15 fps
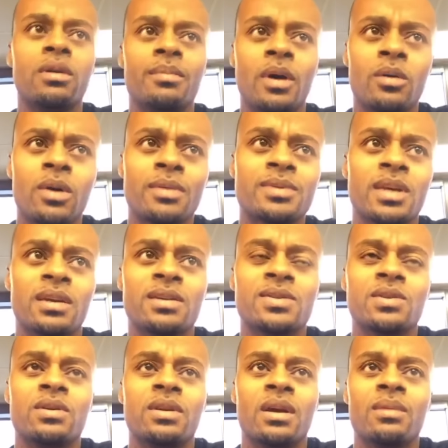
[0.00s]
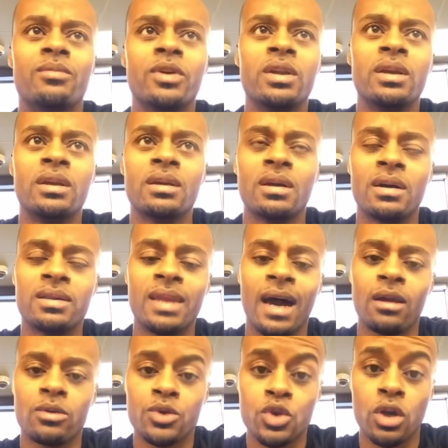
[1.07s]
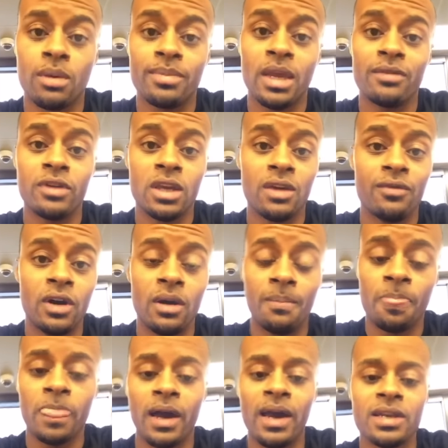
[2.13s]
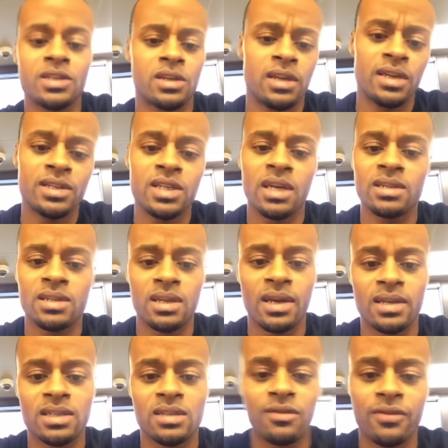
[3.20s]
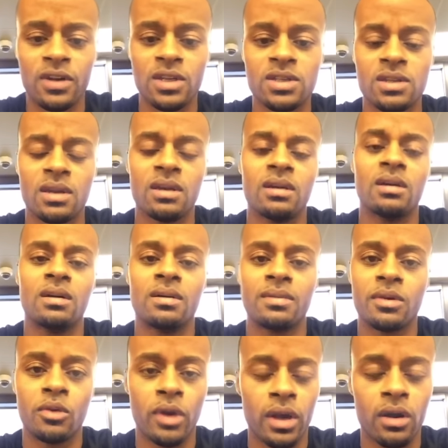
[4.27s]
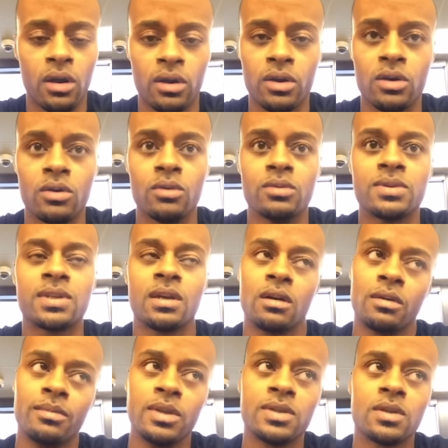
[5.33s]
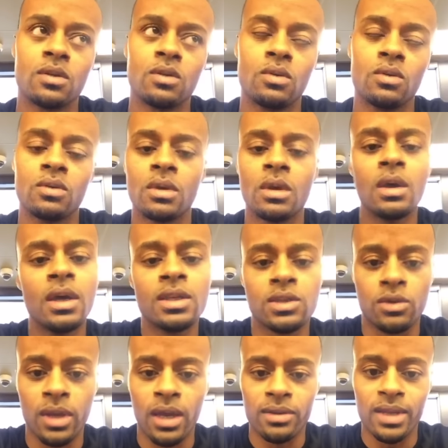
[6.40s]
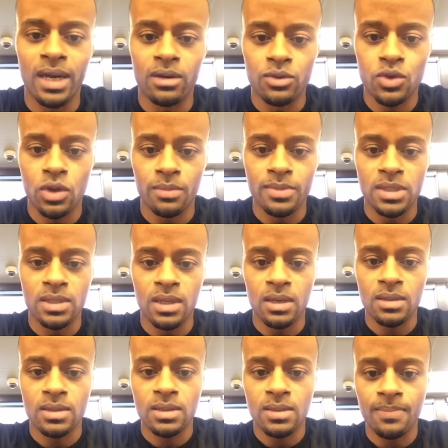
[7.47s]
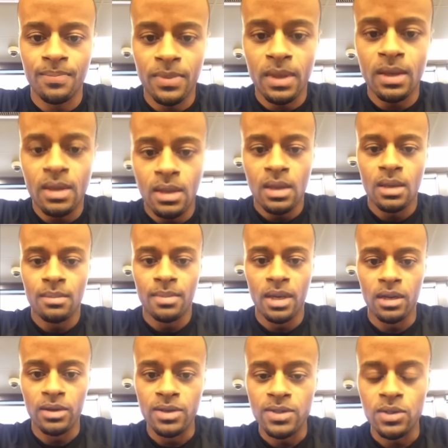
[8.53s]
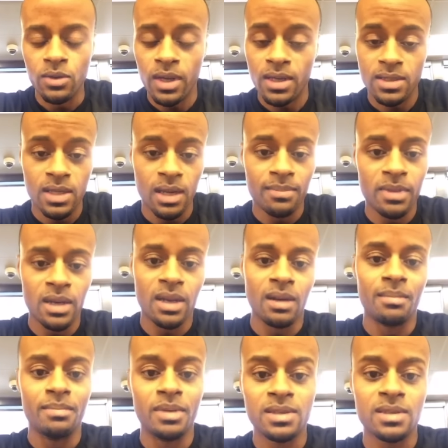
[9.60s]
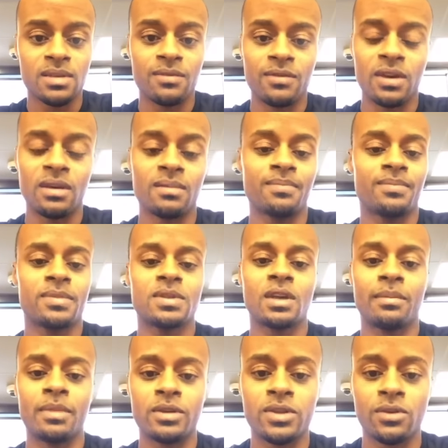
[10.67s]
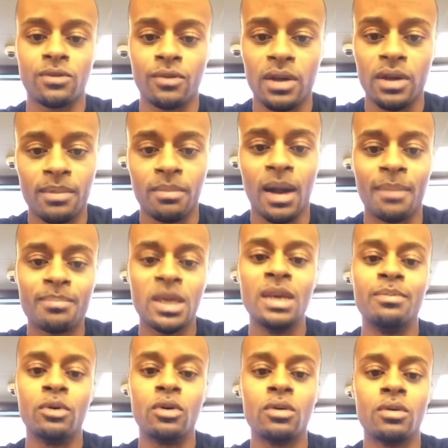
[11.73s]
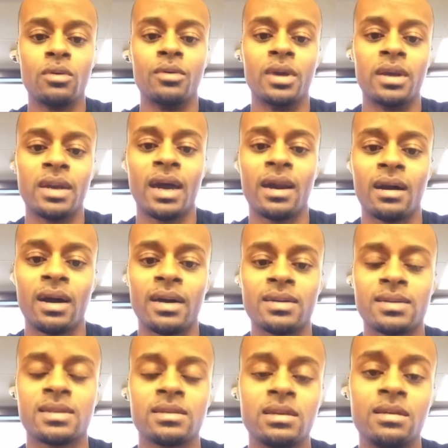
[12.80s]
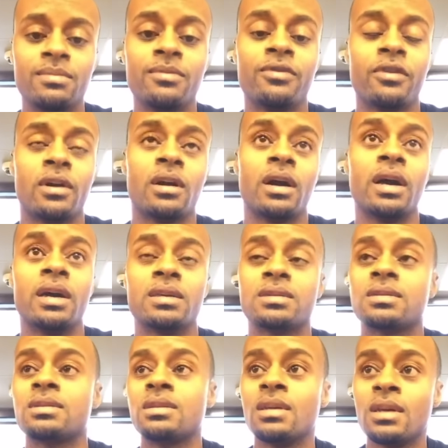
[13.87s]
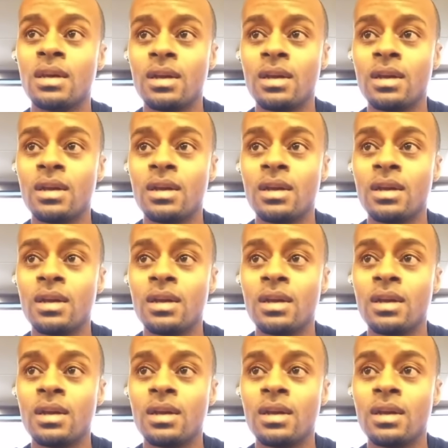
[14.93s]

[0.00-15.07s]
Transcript: to my website, it's on there. I'm reading uh, Donald Trump, Never Give Up. I actually didn't change it yet. I just finished the uh, Grant Cardone, Sell or Be Sold. So now Donald Trump is next. Been at least two days, yeah, I've been at a business event. So I've been surrounded by people with not a lot of sleep for the last